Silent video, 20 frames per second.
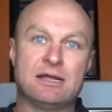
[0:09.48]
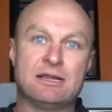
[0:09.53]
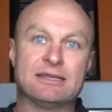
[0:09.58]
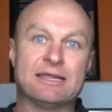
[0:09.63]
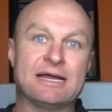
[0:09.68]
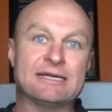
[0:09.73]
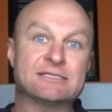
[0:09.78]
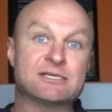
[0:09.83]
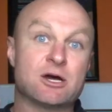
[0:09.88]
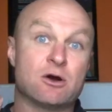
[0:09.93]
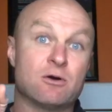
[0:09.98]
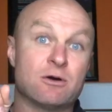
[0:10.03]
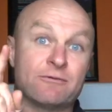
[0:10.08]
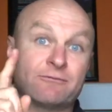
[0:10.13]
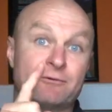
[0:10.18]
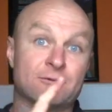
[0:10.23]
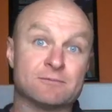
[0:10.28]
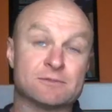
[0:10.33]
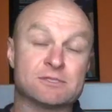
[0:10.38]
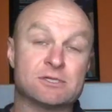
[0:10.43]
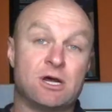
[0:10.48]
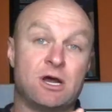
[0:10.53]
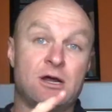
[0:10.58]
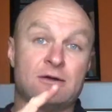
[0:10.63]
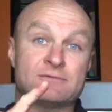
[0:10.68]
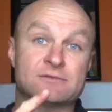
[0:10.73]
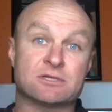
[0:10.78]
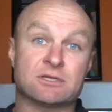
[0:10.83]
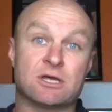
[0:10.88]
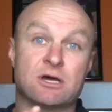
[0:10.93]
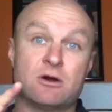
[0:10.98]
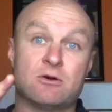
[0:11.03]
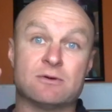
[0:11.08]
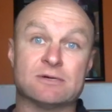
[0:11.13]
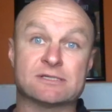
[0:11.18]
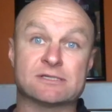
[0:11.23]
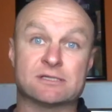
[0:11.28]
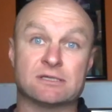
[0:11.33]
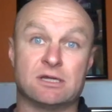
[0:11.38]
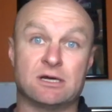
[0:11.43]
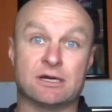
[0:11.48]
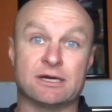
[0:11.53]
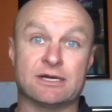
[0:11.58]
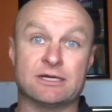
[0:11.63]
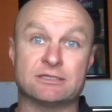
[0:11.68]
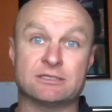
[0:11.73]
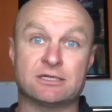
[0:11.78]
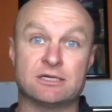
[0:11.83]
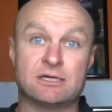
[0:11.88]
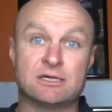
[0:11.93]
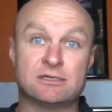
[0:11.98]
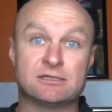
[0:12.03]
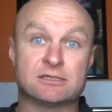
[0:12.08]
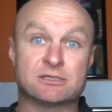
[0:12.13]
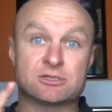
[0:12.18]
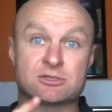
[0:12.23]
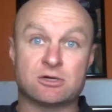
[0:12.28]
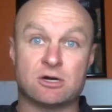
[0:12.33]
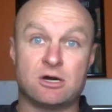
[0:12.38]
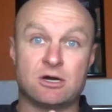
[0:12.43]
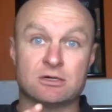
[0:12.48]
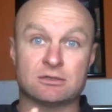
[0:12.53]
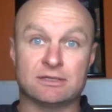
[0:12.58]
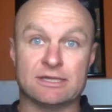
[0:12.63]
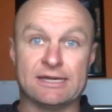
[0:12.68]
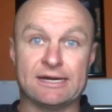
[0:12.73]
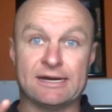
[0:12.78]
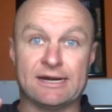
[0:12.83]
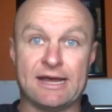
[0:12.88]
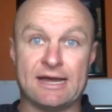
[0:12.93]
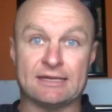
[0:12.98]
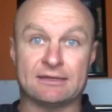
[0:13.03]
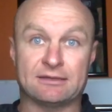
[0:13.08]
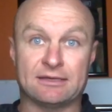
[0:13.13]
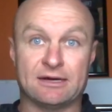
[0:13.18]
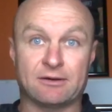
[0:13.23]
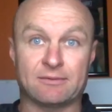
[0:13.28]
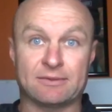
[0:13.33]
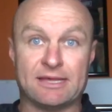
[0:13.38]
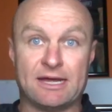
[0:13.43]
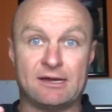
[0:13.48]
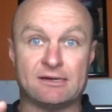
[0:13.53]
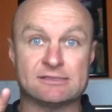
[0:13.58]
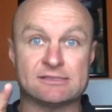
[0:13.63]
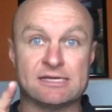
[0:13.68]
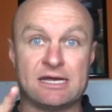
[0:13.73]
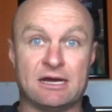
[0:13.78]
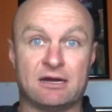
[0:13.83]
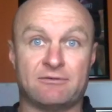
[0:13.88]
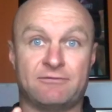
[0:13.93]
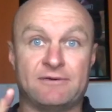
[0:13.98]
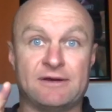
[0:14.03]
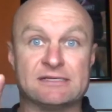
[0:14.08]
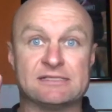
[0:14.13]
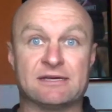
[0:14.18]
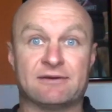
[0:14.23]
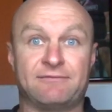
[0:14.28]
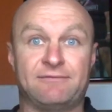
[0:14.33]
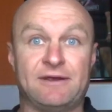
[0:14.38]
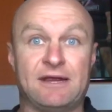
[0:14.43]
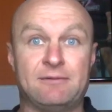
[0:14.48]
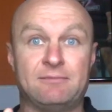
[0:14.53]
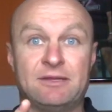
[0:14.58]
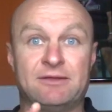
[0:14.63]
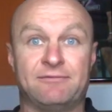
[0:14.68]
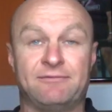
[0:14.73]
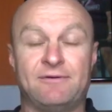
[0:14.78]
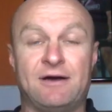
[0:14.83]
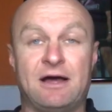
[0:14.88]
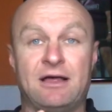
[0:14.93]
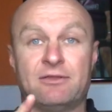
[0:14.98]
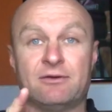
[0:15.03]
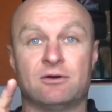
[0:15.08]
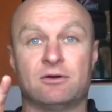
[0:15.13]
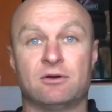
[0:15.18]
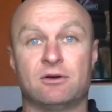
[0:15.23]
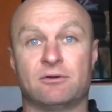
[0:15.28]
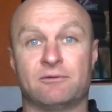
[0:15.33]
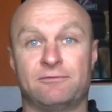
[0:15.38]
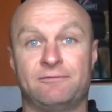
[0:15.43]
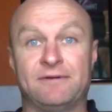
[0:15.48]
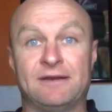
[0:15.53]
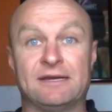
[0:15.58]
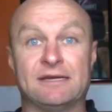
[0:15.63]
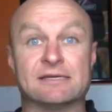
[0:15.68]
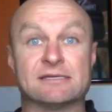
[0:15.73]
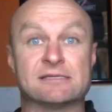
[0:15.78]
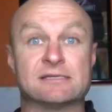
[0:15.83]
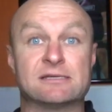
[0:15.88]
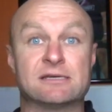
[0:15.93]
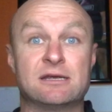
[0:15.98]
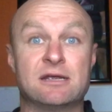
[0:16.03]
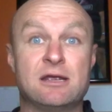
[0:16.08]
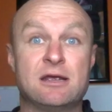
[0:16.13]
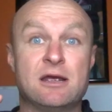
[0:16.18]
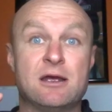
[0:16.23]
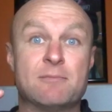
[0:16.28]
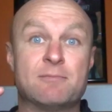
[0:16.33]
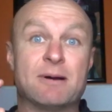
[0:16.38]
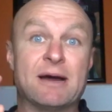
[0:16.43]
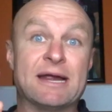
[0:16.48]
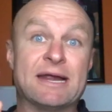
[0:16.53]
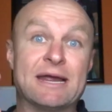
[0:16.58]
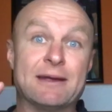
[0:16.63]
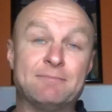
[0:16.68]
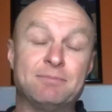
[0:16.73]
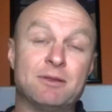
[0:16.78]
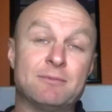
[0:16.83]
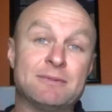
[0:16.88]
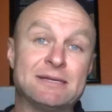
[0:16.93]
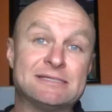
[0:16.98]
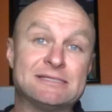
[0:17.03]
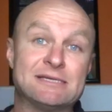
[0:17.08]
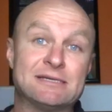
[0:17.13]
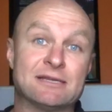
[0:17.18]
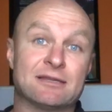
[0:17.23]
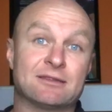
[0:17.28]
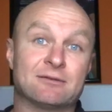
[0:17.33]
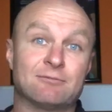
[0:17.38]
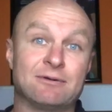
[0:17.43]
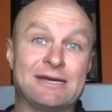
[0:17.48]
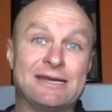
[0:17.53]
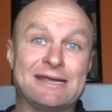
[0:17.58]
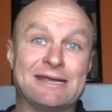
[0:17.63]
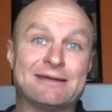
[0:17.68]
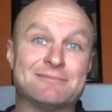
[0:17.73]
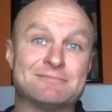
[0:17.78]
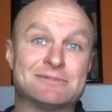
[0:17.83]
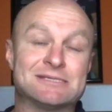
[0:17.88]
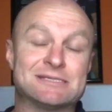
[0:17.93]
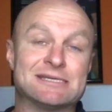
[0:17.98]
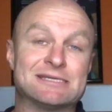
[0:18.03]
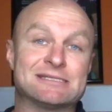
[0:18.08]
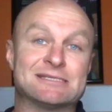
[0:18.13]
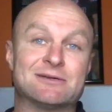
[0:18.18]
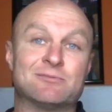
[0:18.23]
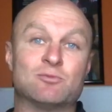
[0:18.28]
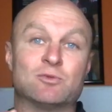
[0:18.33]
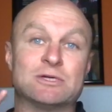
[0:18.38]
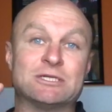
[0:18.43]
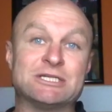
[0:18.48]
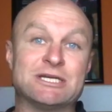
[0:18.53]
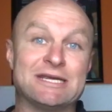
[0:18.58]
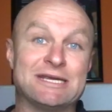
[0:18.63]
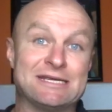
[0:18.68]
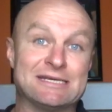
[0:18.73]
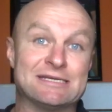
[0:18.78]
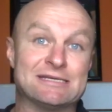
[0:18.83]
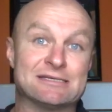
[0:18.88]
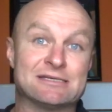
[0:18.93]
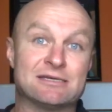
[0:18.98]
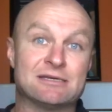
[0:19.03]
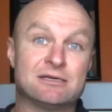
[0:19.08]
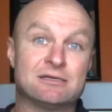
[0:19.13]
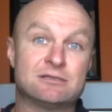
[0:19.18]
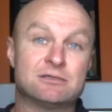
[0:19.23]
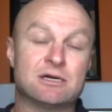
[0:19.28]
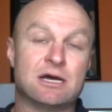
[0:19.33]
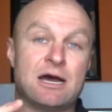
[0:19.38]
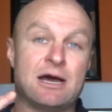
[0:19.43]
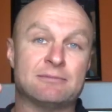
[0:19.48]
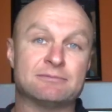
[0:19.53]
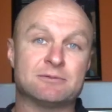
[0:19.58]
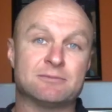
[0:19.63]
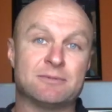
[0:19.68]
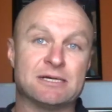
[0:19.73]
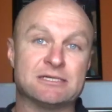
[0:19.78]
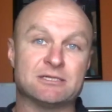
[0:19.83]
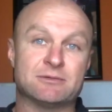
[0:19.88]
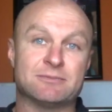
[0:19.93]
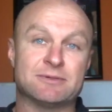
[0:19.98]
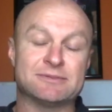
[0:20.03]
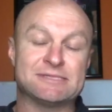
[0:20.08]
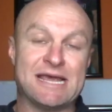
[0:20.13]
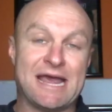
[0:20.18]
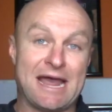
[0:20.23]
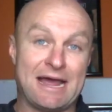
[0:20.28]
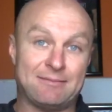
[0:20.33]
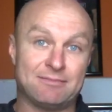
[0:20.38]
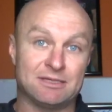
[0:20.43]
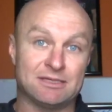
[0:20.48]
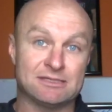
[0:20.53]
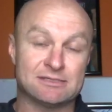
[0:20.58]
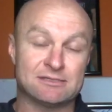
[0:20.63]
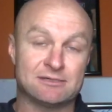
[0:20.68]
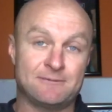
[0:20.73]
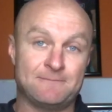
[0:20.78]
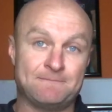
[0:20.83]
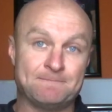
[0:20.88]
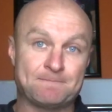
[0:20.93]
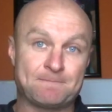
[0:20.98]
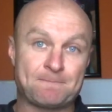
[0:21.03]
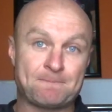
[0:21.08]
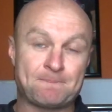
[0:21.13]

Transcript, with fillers: That's going from soft, slow, and sluggish to strong, lean, and athletic without sacrificing family, fatherhood, or fitness. By implementing the 3M system, which is to optimize your metabolism,